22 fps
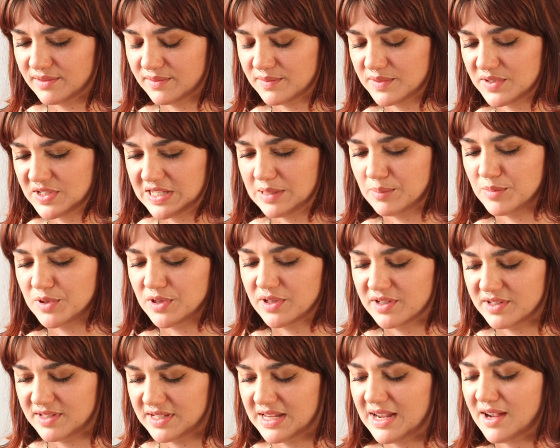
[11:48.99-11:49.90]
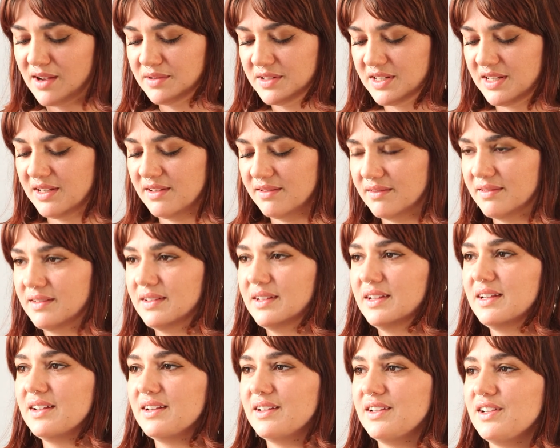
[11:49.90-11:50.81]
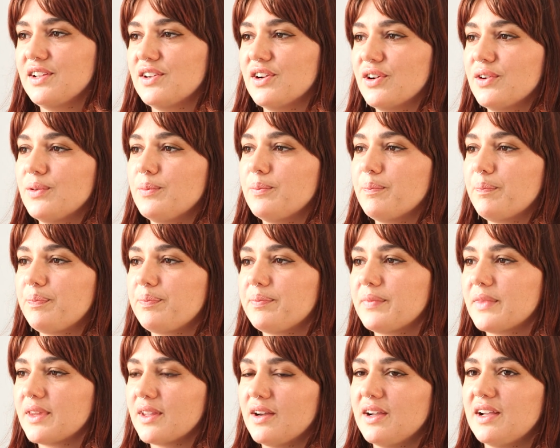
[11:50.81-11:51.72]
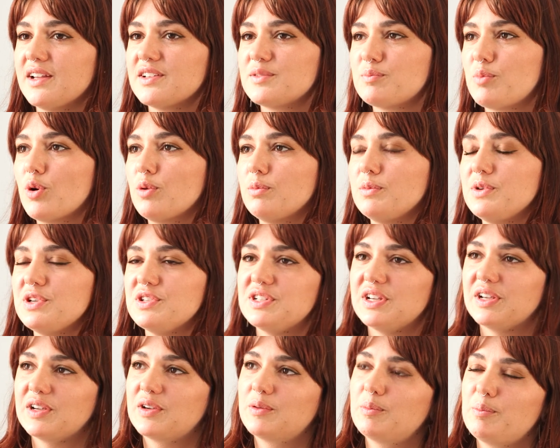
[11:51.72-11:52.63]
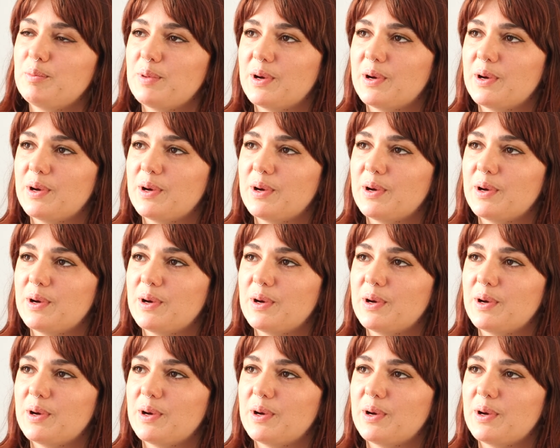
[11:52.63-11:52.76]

similar sounding, you know, I guess pop music.